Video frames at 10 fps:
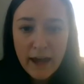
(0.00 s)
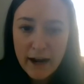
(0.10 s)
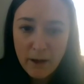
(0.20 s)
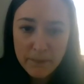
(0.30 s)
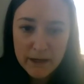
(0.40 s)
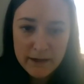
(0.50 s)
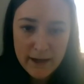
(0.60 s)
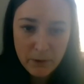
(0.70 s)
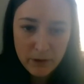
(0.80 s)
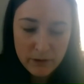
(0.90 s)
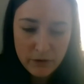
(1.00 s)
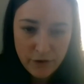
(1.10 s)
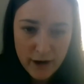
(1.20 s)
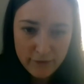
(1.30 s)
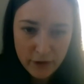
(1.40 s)
and helping enable and
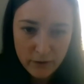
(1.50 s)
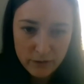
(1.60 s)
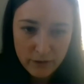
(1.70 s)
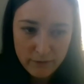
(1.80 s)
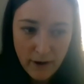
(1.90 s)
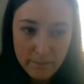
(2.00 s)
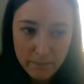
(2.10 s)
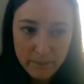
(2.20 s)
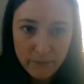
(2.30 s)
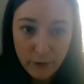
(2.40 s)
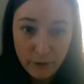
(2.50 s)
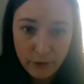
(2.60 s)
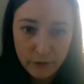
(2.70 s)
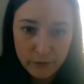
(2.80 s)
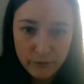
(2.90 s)
drive the rep
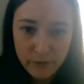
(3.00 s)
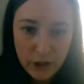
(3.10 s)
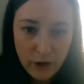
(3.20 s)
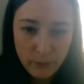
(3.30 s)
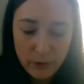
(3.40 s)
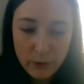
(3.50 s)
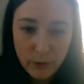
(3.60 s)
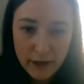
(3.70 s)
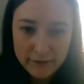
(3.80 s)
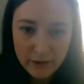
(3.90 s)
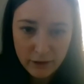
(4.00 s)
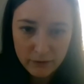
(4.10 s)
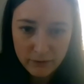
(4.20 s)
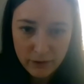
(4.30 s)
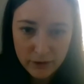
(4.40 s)
further, you know, utilizing
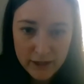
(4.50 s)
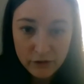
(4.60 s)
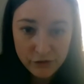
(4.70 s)
their key